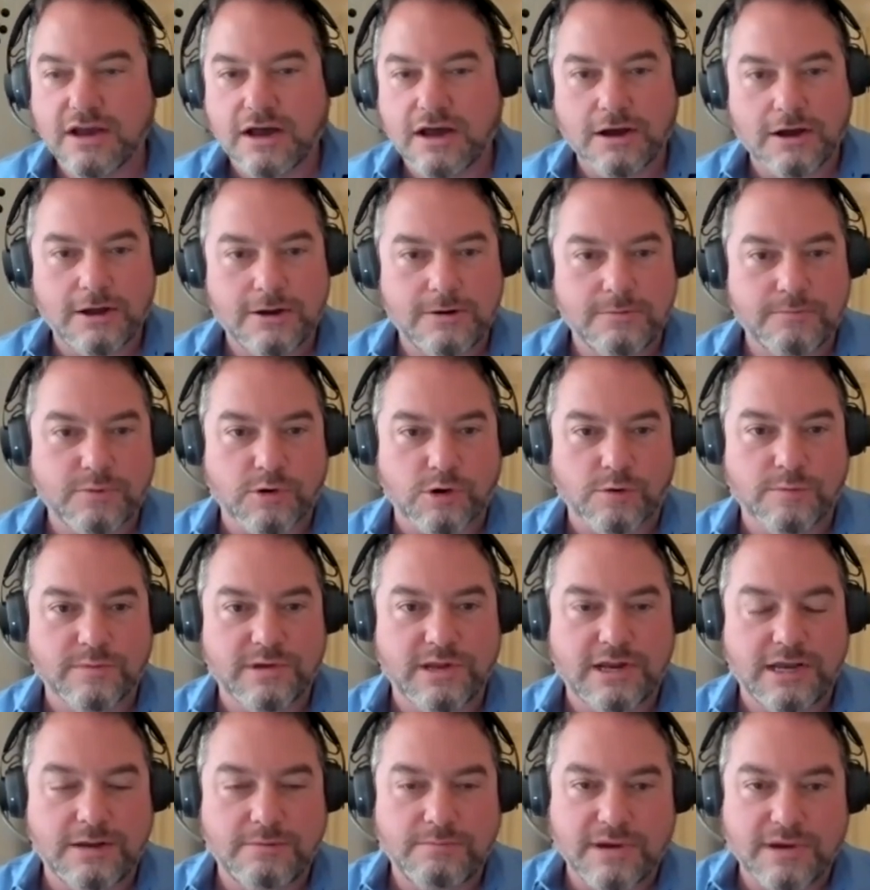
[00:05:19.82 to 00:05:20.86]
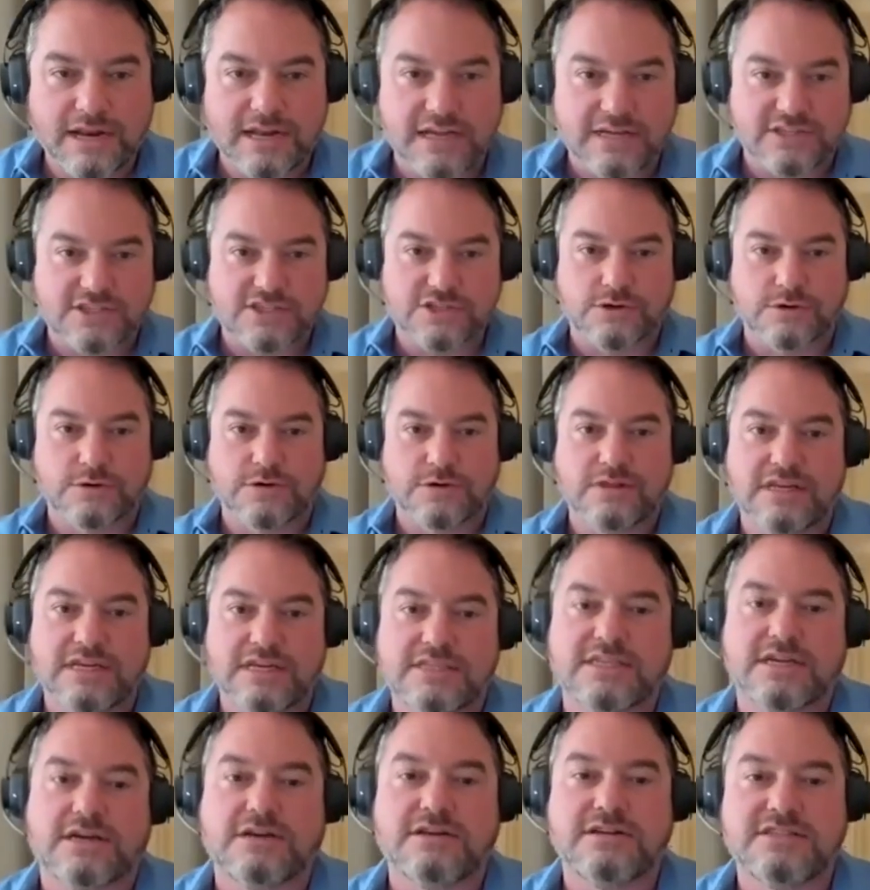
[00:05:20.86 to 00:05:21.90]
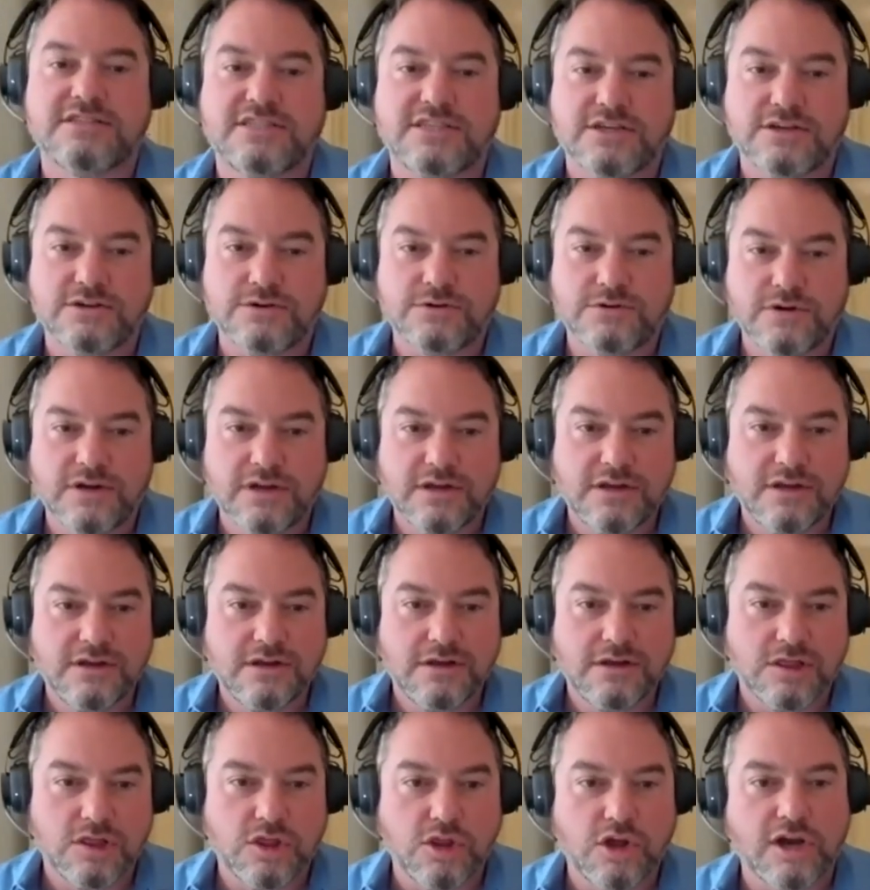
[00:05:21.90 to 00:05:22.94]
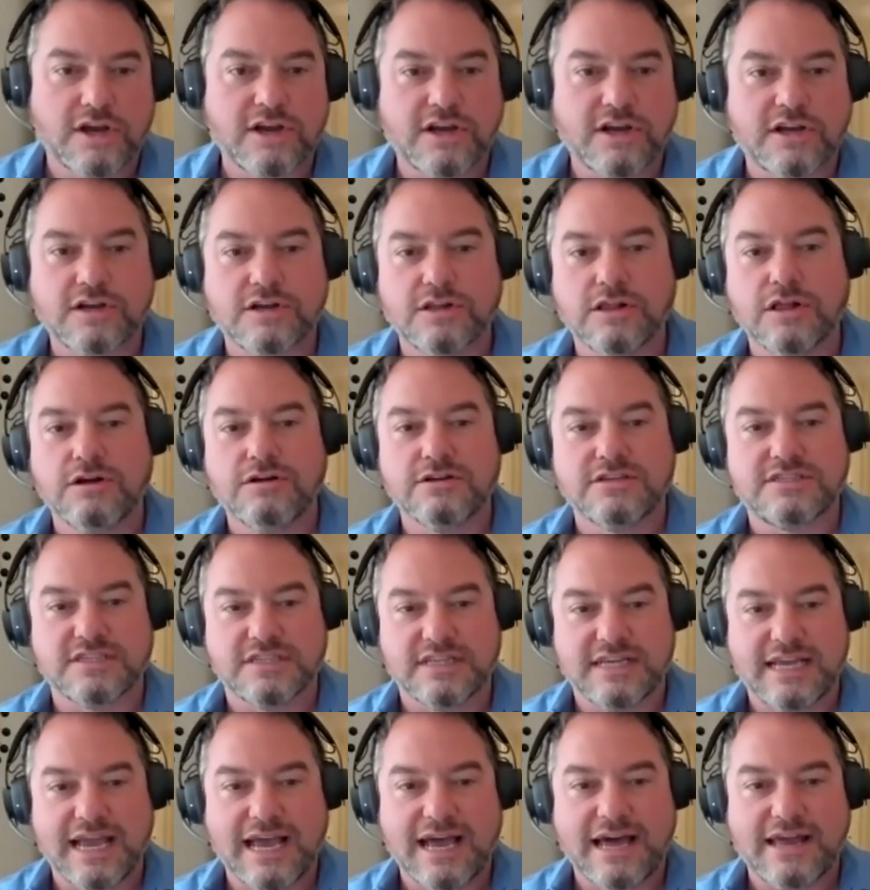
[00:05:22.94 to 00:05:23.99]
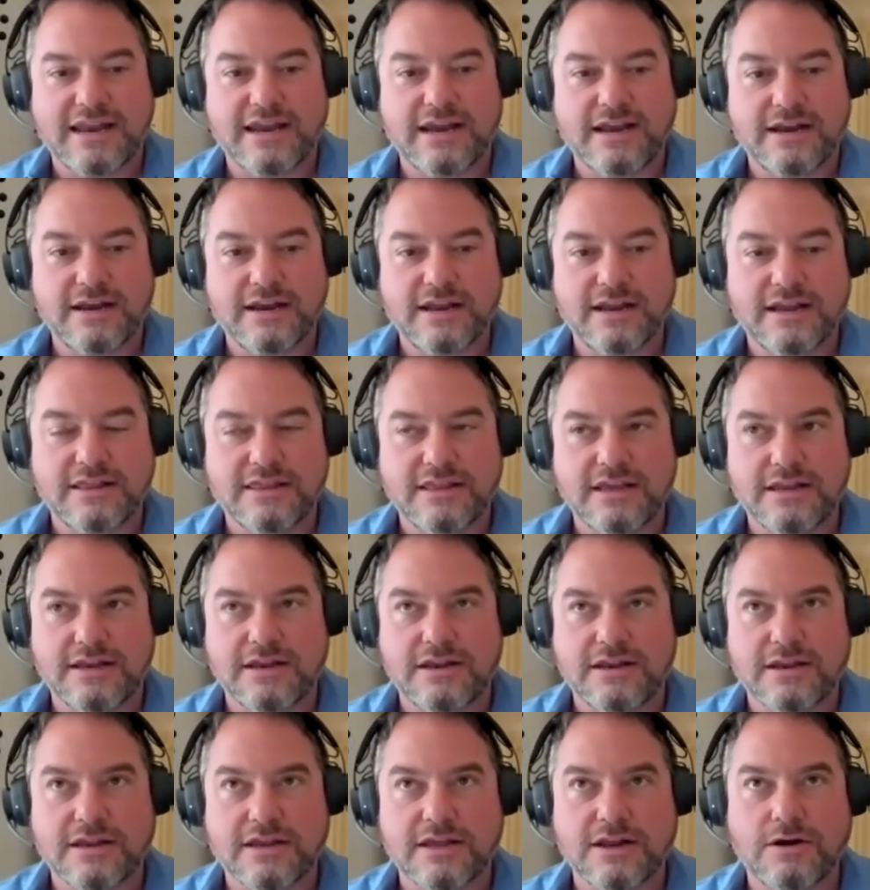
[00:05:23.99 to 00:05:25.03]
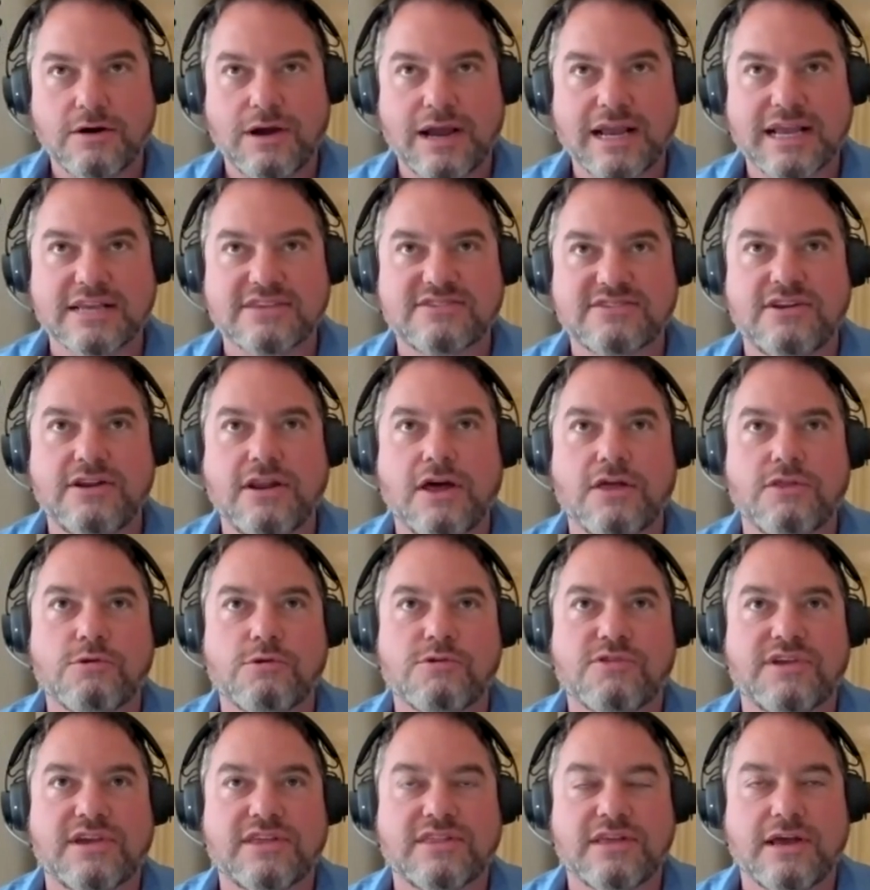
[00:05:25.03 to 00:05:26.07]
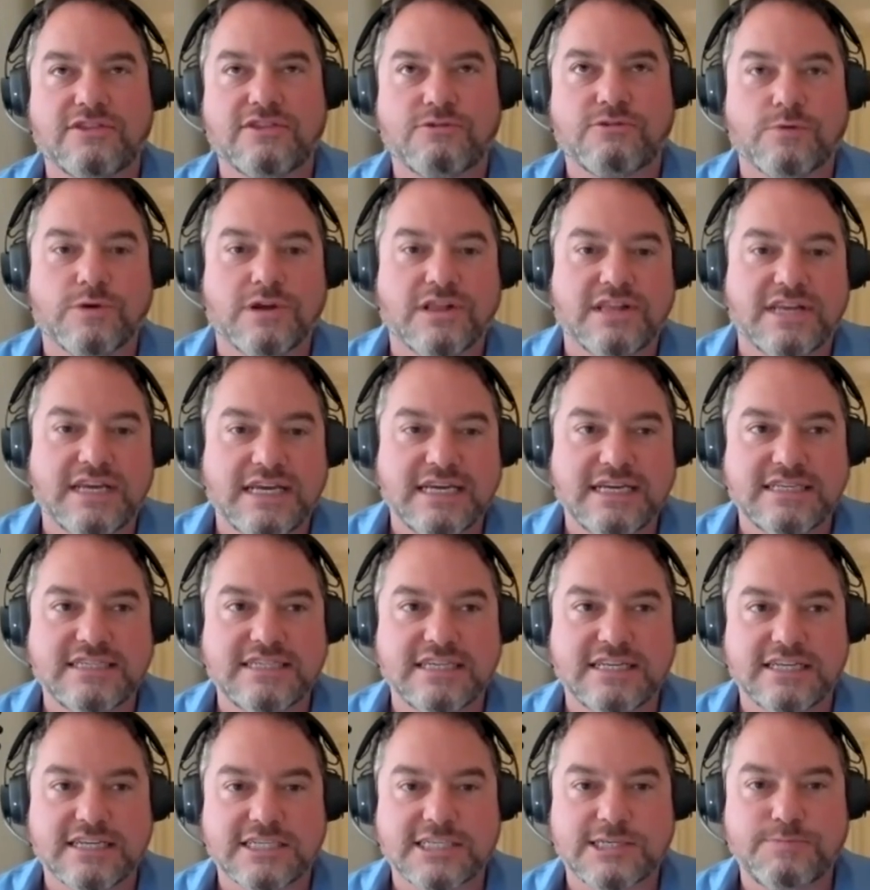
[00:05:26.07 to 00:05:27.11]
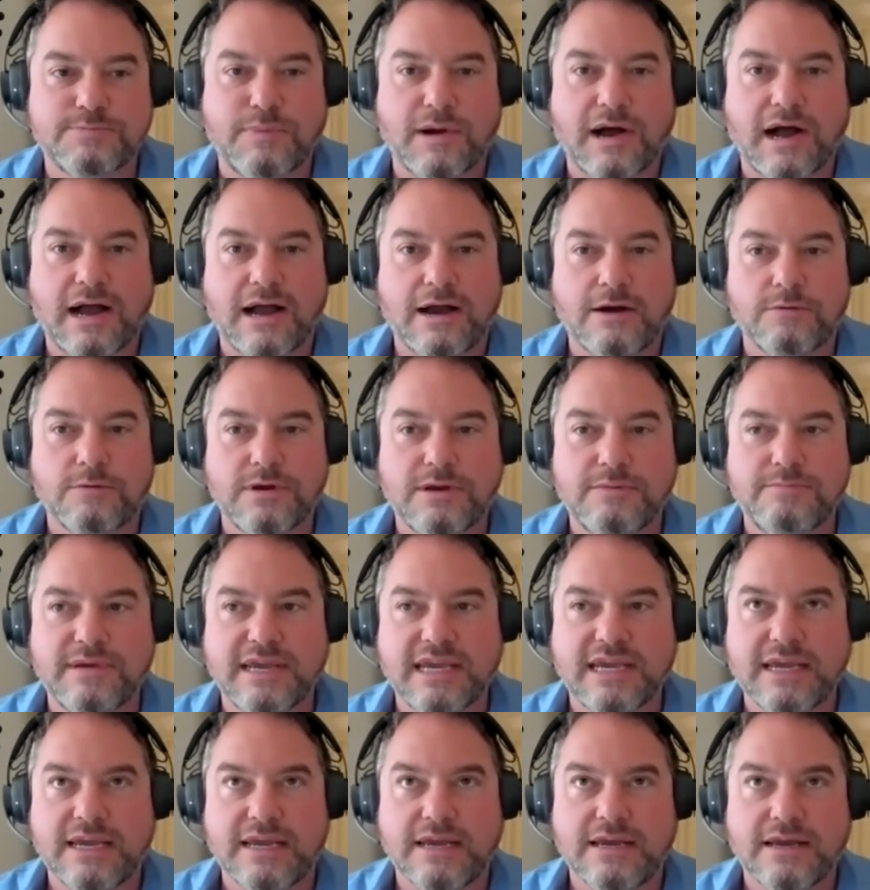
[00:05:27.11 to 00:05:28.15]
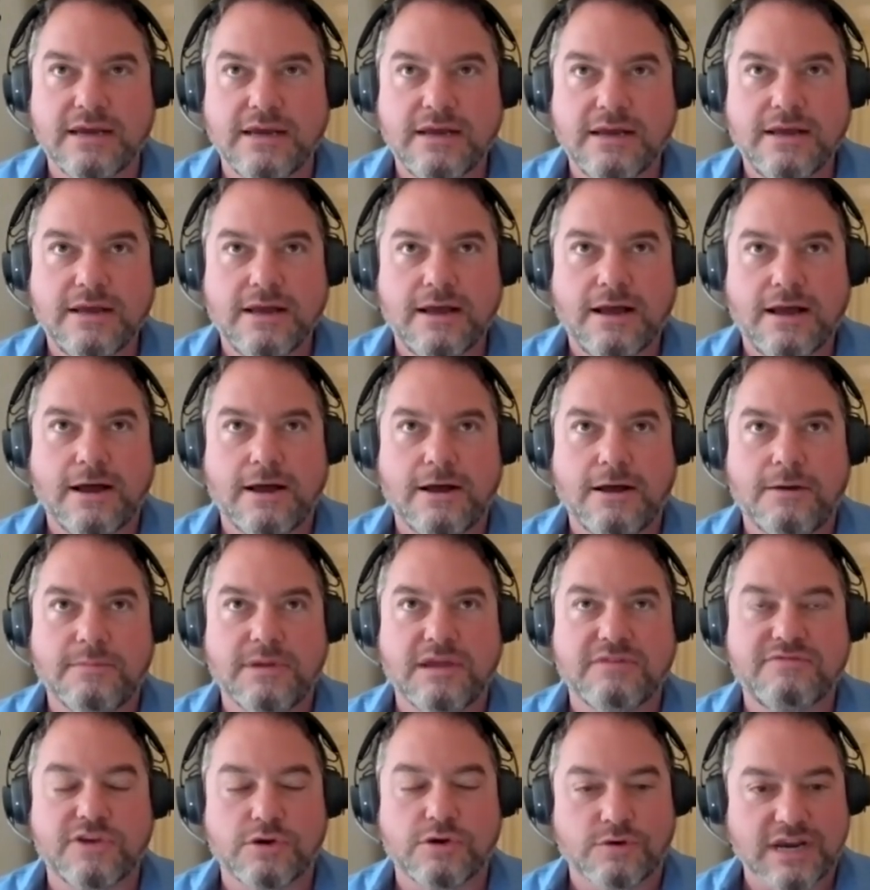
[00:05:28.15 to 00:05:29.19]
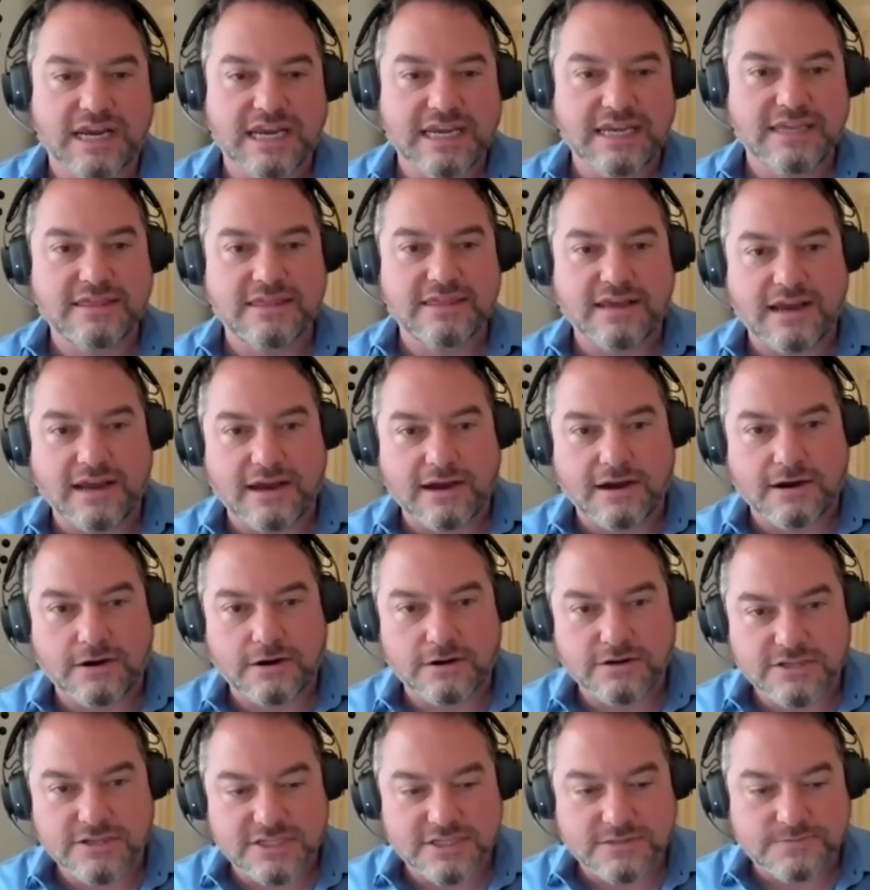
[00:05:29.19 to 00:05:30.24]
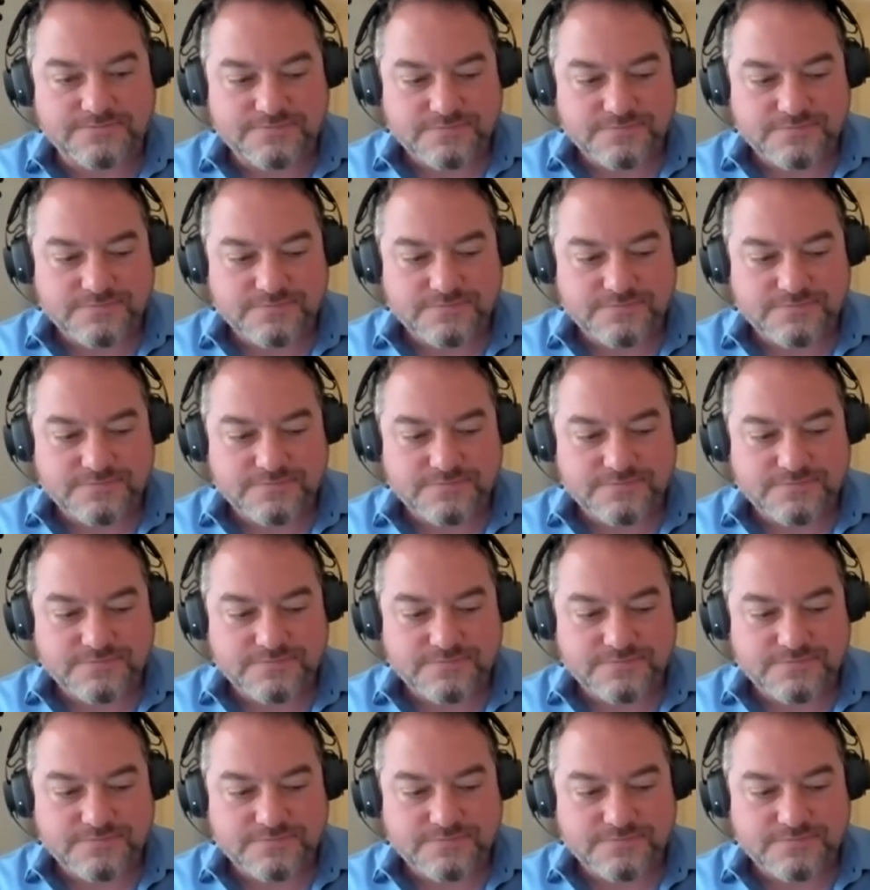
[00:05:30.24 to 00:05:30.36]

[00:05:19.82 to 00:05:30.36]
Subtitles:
unpermitted, but it certainly tells you, look closely at it. And then, I guess another thing that's really easy to spot would be if you're in the house